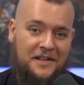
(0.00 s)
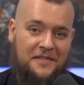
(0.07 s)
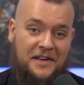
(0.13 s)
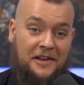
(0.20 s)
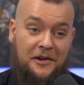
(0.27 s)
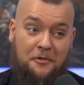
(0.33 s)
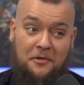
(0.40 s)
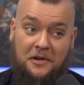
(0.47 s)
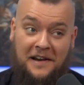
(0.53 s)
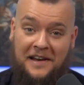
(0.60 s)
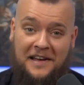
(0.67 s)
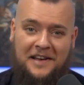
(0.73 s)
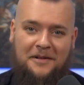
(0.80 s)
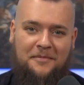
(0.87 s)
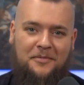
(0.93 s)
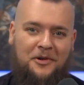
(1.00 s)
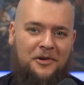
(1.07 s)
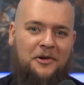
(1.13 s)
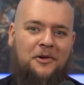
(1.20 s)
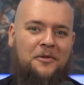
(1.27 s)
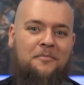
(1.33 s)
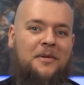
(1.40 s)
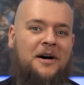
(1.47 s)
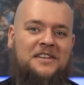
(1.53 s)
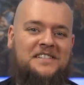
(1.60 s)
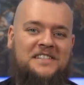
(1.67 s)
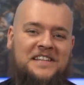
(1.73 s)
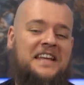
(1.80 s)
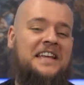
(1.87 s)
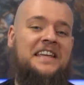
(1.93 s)
They don't claim that God
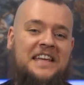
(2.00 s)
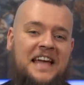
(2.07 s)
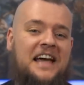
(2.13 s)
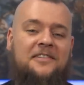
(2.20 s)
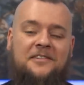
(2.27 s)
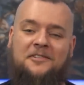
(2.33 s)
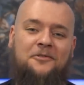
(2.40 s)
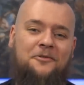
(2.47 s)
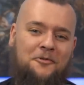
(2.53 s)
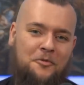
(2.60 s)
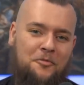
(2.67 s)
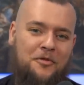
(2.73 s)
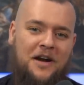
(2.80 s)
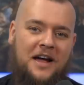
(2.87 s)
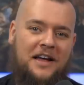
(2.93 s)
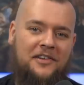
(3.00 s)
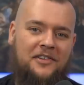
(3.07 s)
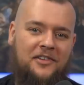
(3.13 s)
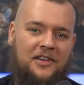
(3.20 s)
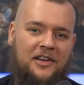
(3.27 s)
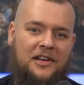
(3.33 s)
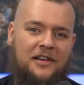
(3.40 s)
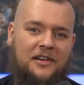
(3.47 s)
must say yes to all prayers.